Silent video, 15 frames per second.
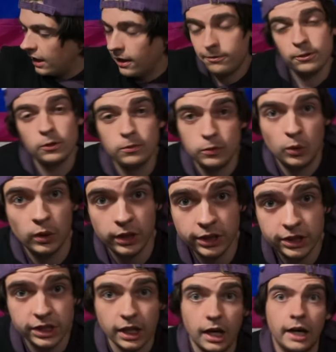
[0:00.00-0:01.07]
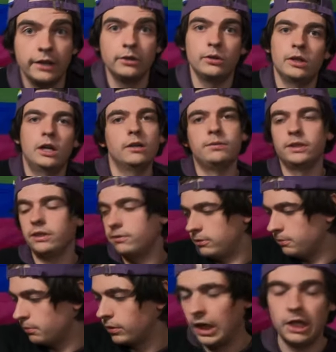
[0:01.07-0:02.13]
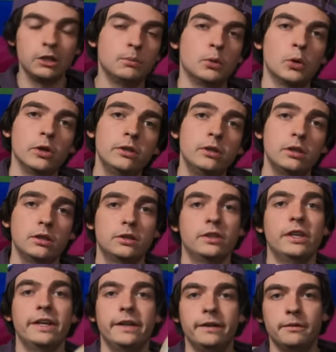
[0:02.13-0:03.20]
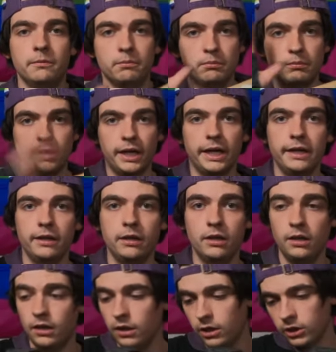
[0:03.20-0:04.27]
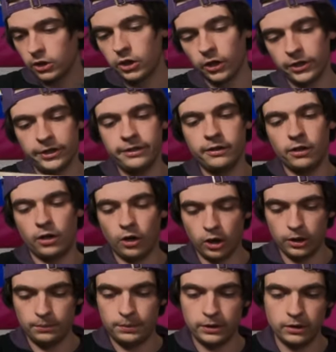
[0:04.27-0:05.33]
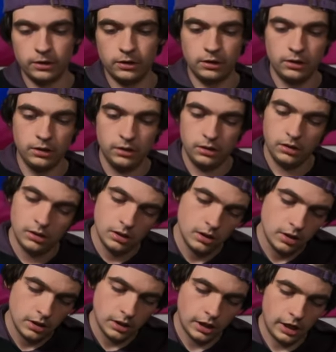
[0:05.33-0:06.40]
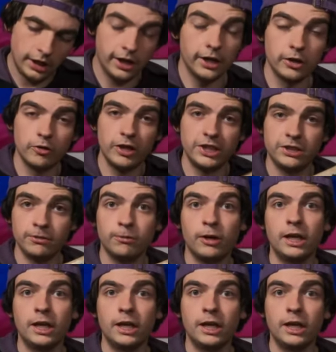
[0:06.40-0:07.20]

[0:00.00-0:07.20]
if you've noticed, I do have a different brand board than my current Arbor uh, Greyson